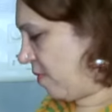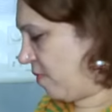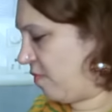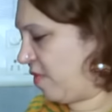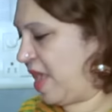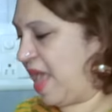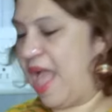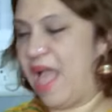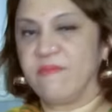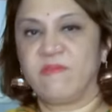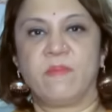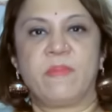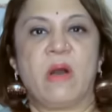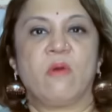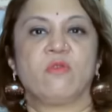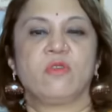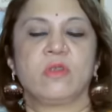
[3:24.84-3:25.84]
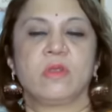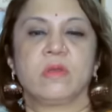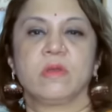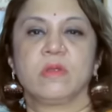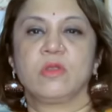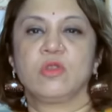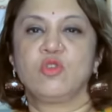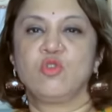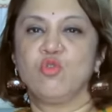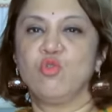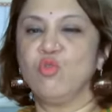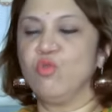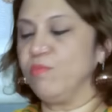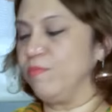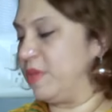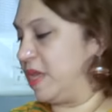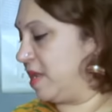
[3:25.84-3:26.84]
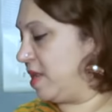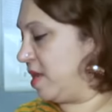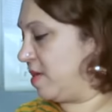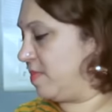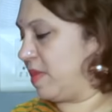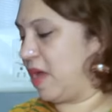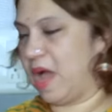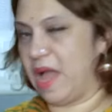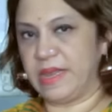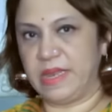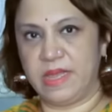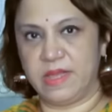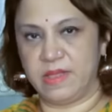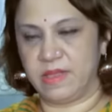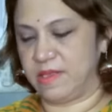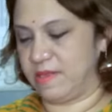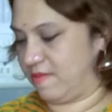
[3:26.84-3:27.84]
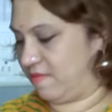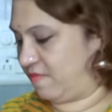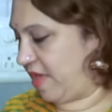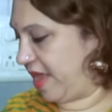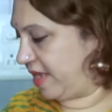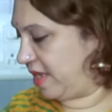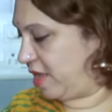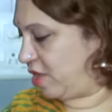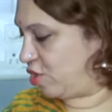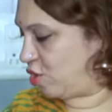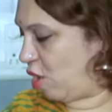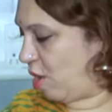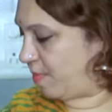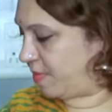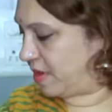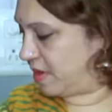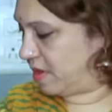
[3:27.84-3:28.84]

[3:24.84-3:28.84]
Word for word: We have about two medium onions finely chopped.